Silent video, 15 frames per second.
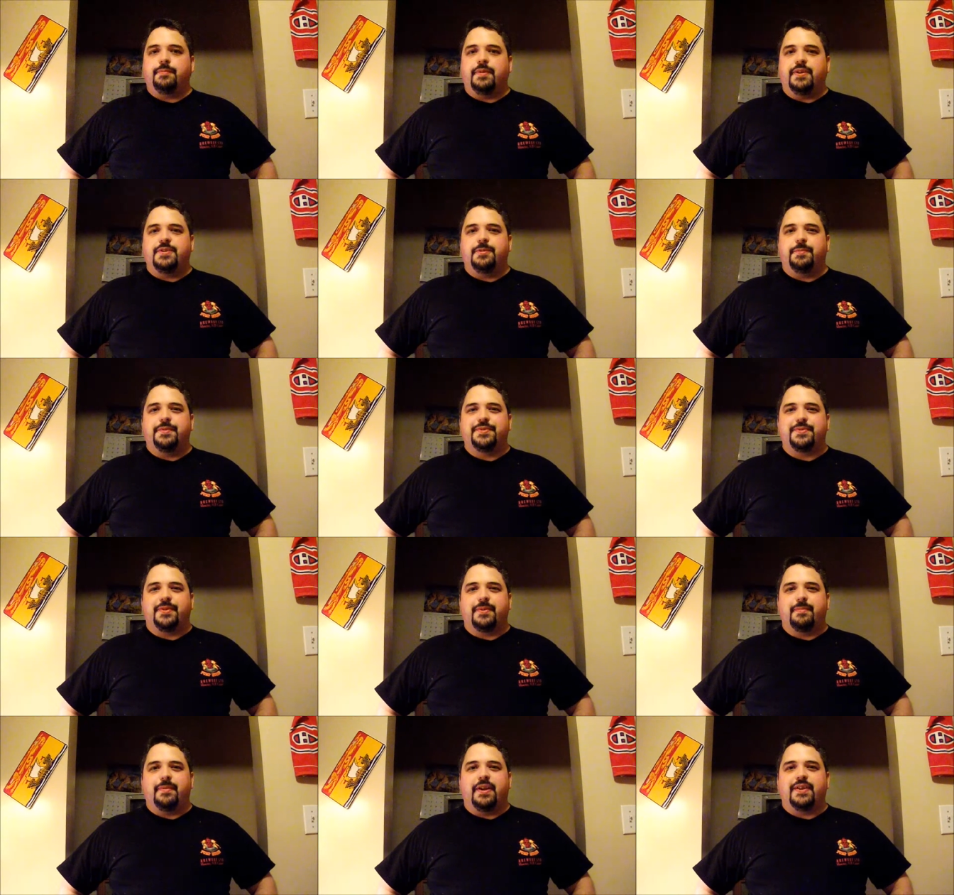beer tubers,
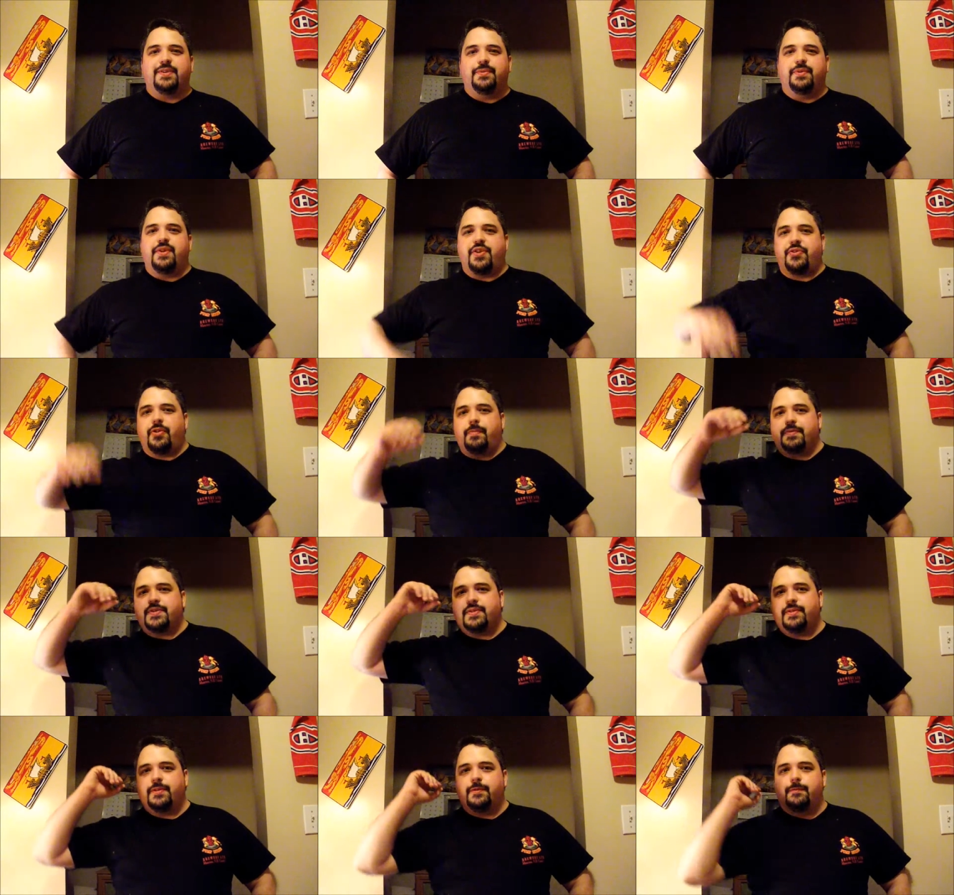welcome back to another
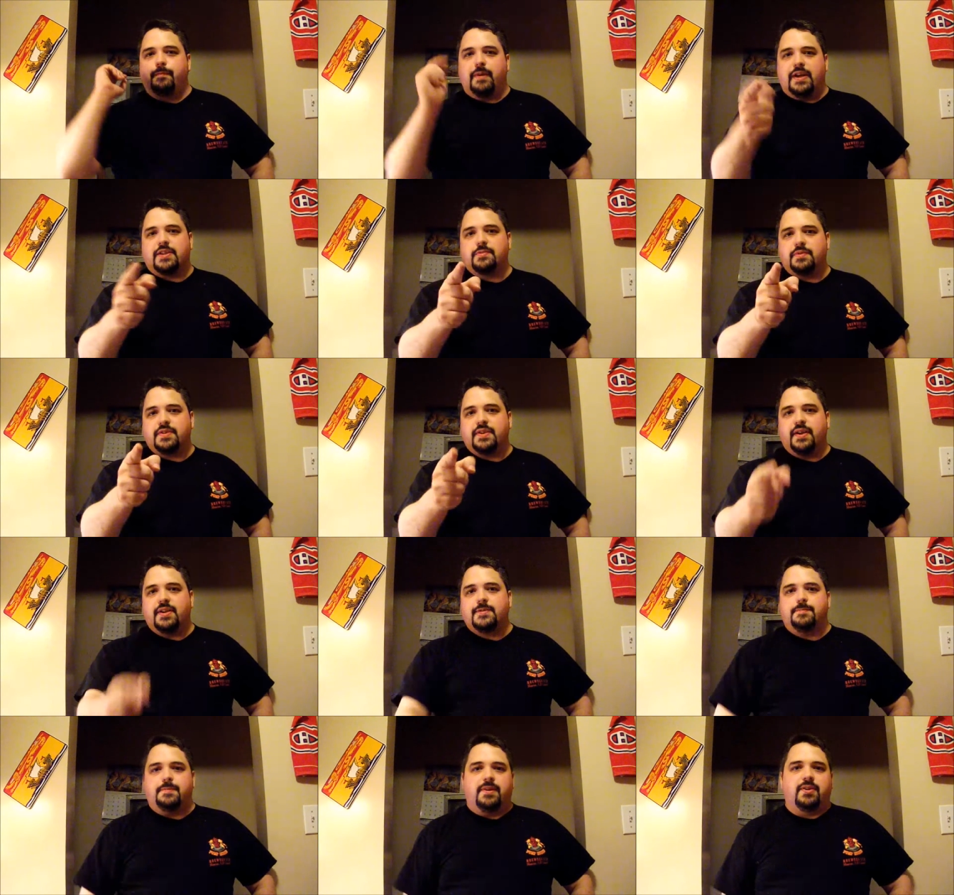episode of Maxwell Starr's
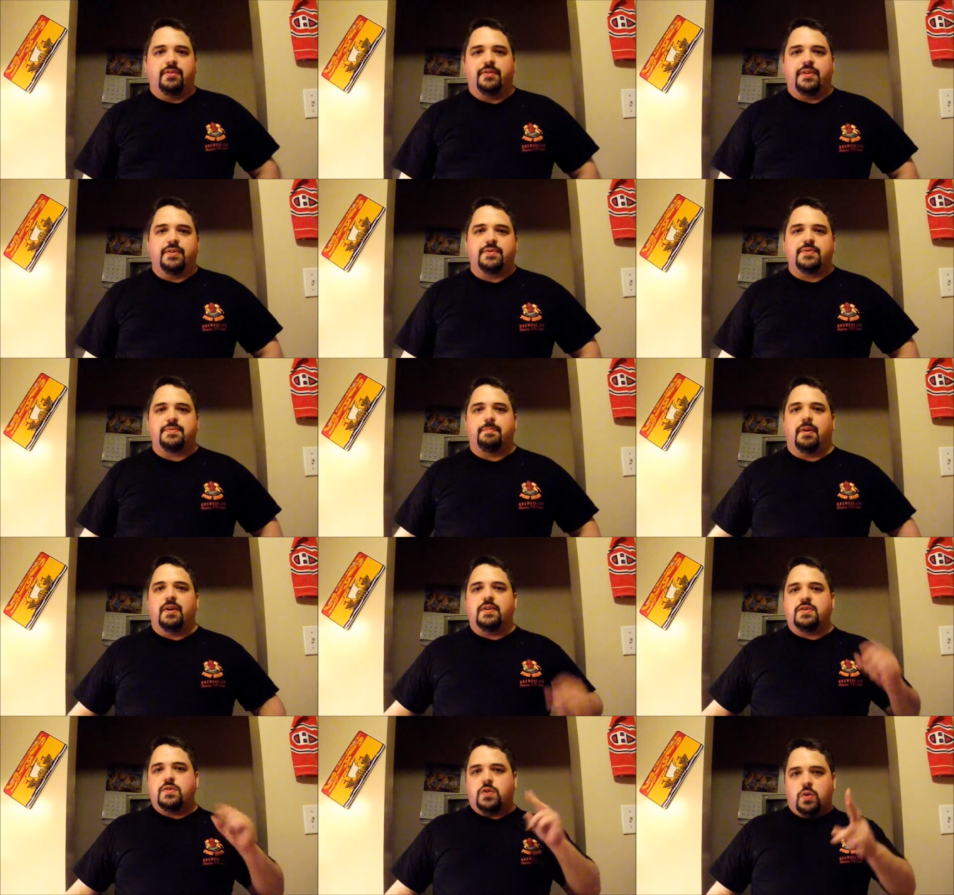Beer Reviews, Part
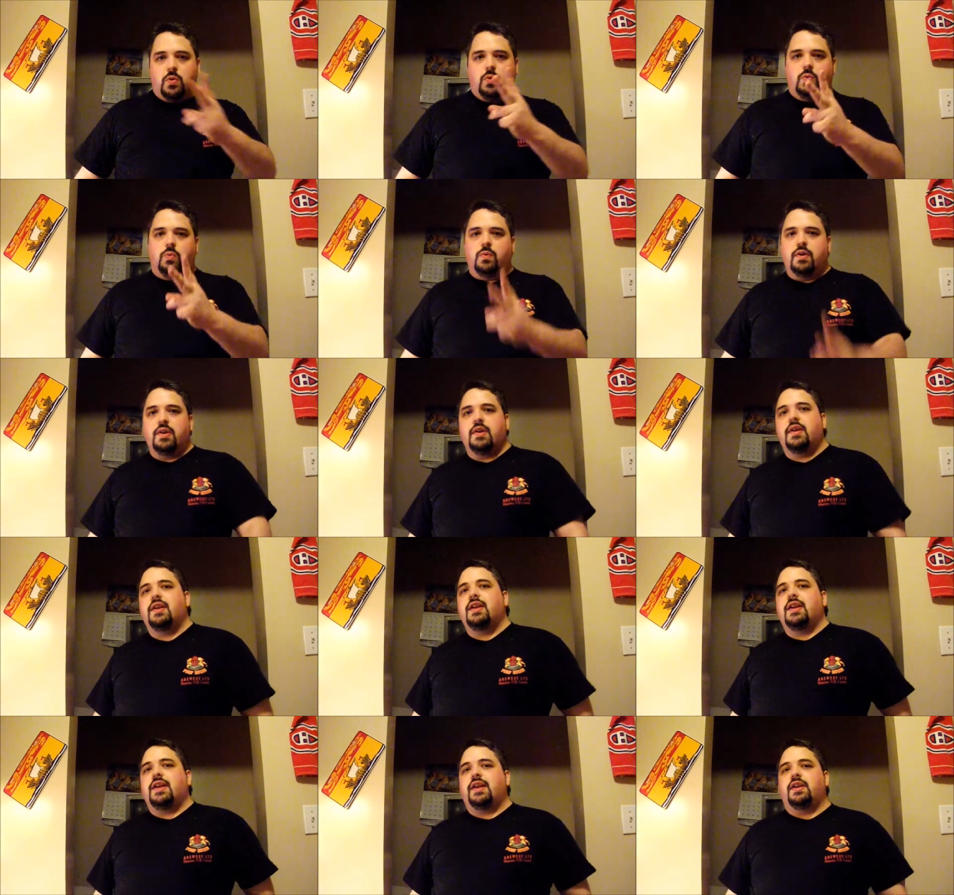2
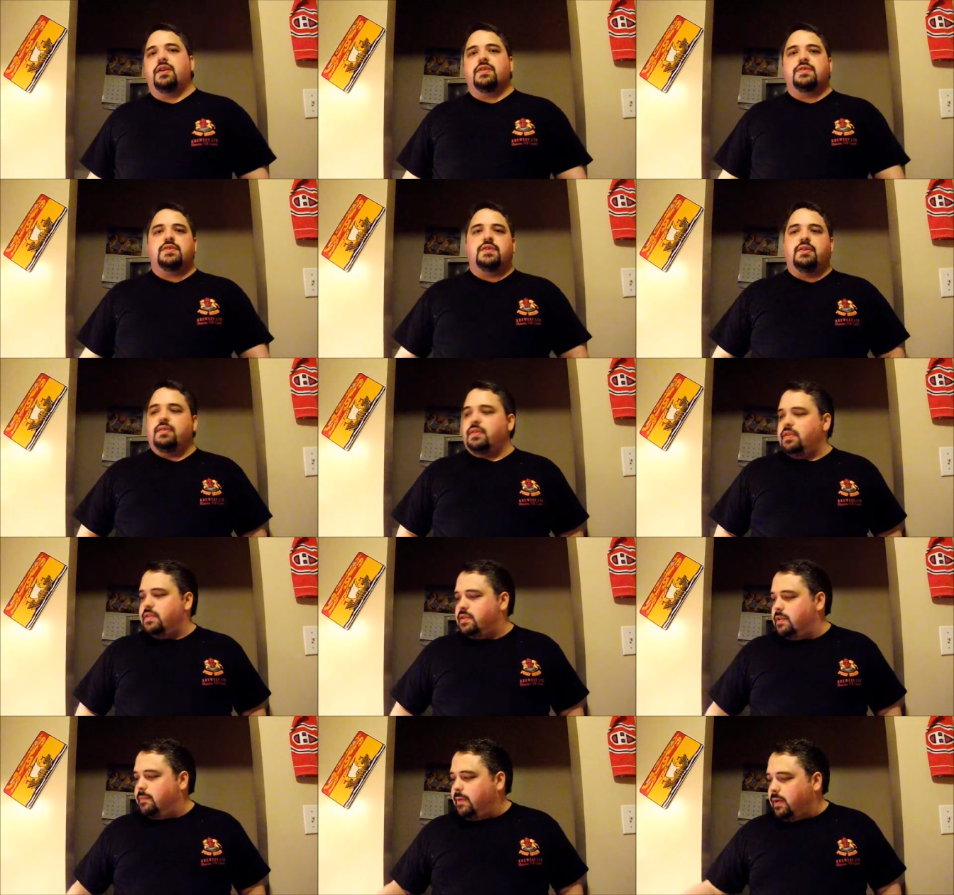in our
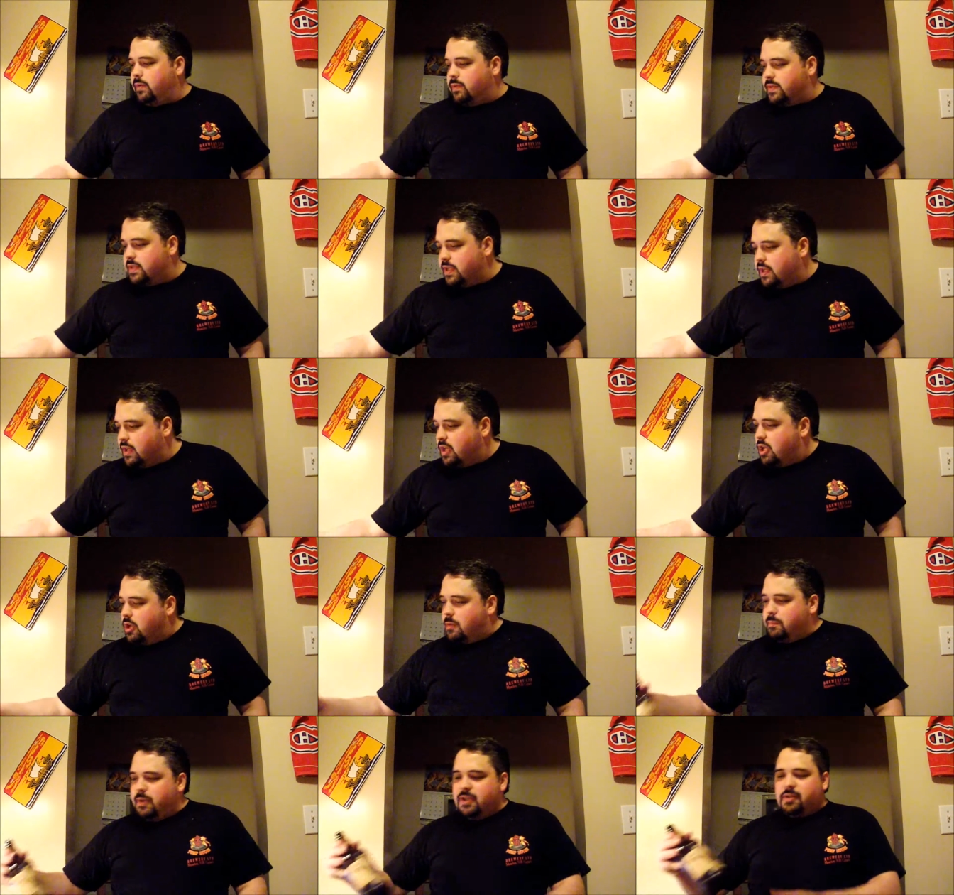series about
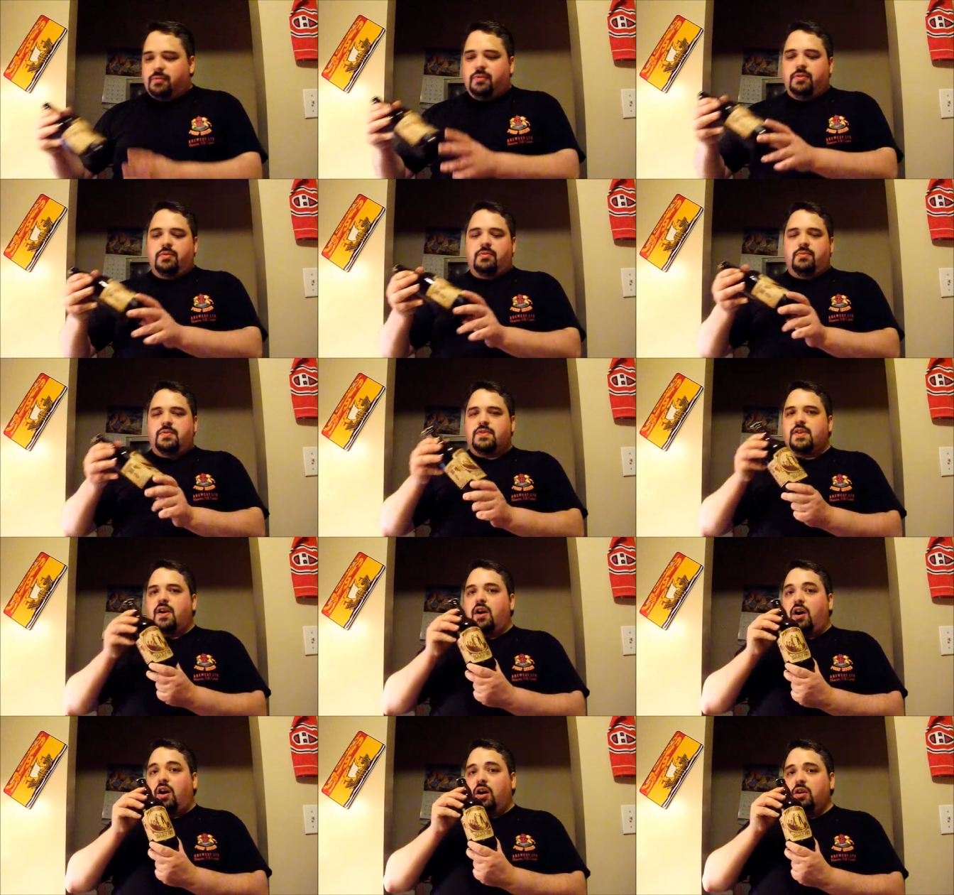Picaroons
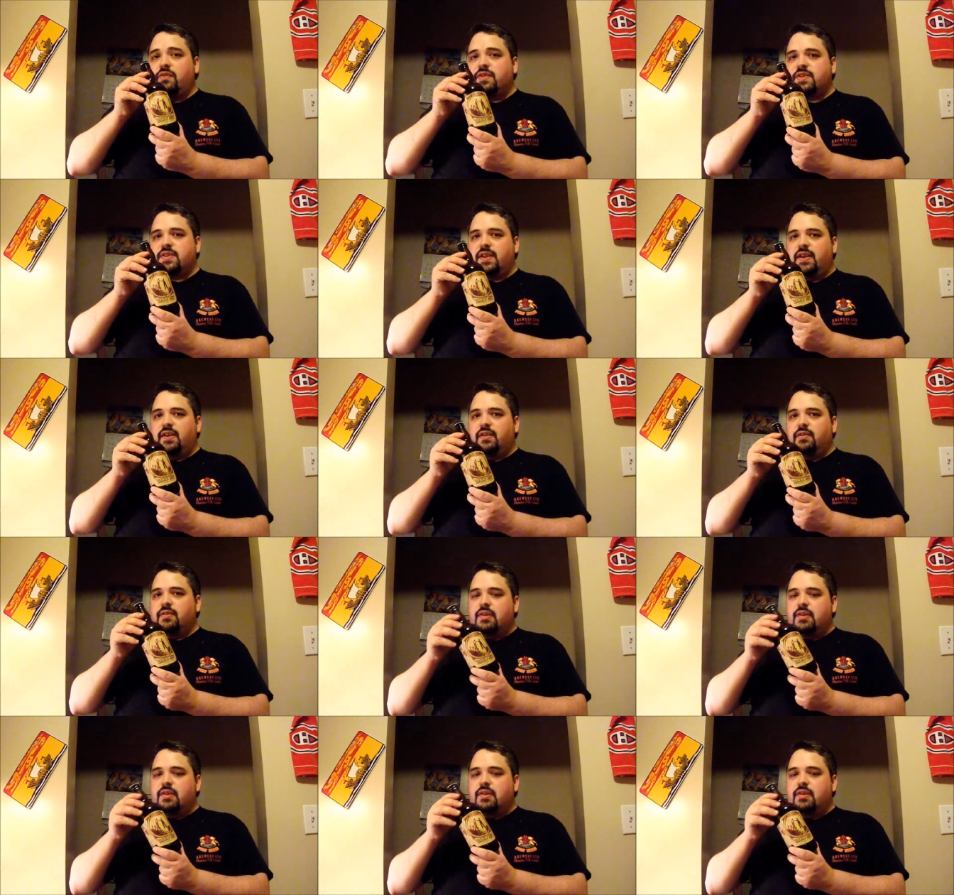Harvest Ale.